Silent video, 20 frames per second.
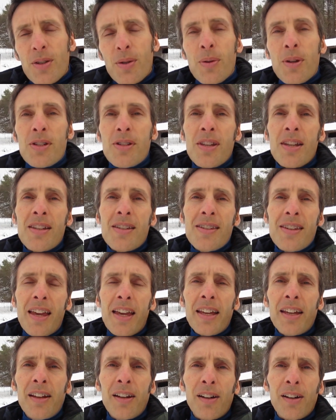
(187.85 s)
So, as they
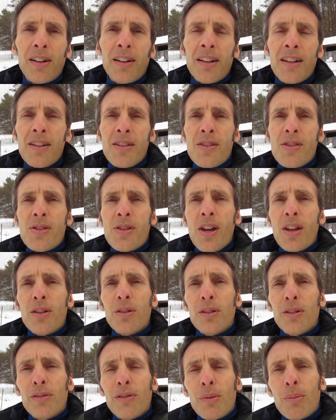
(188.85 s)
say here in
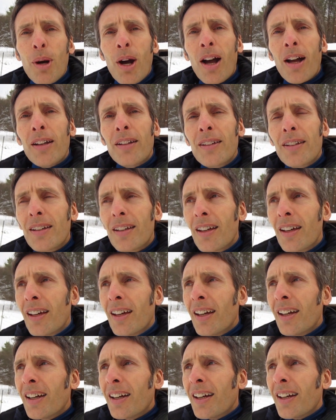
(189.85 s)
southern Vermont,
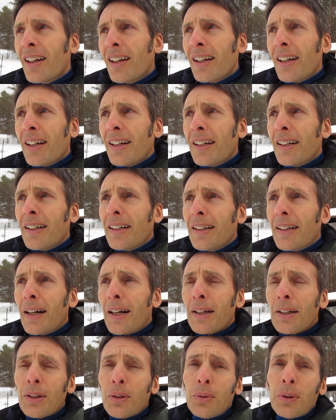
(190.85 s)

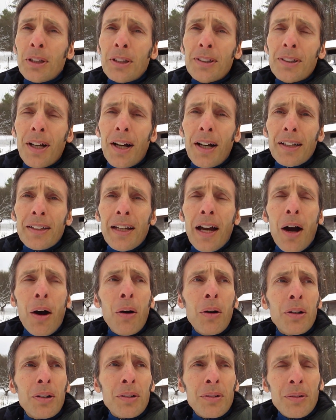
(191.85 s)
I'm going to go inside
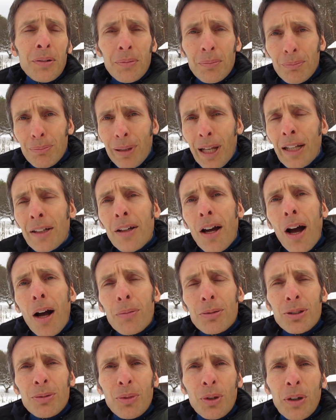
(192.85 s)
now and blend
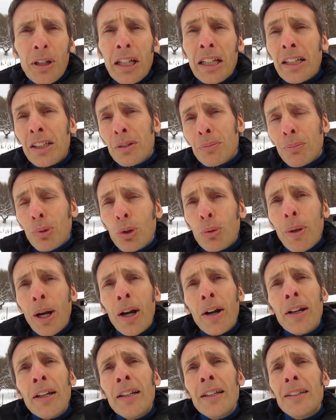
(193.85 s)
up some greens and
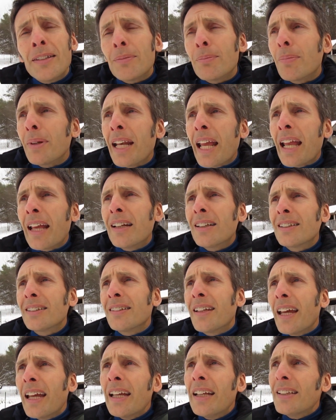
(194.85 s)
blueberries and bananas
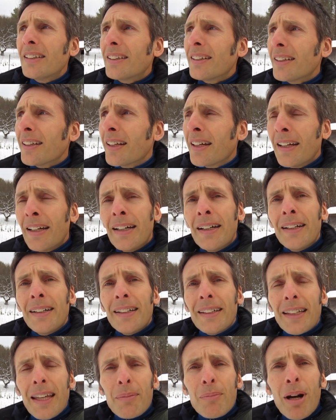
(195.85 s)
and dates and
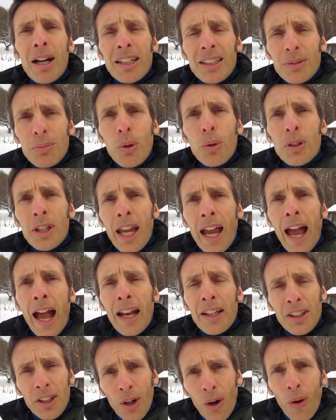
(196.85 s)
get my smoothie
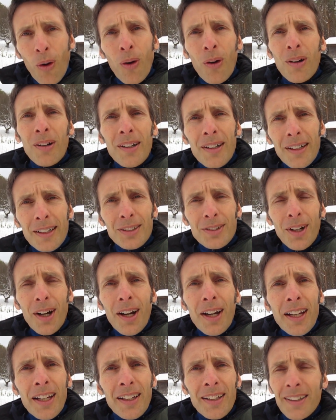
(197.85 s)
on, you know. That's
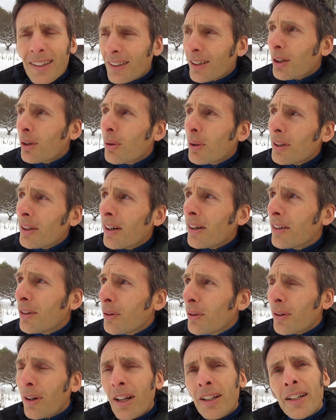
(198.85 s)
right. I'm going there and
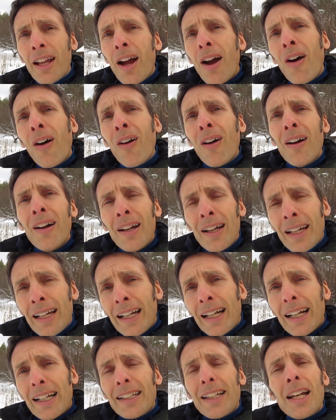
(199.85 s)
do it right now.
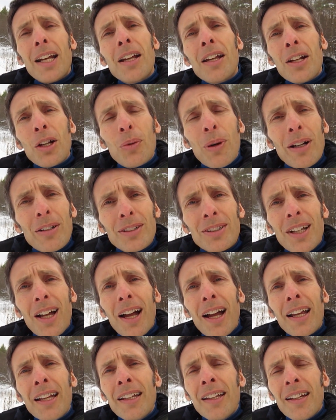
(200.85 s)
And then I'm going to go
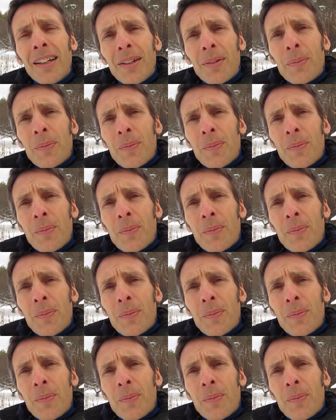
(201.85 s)
outside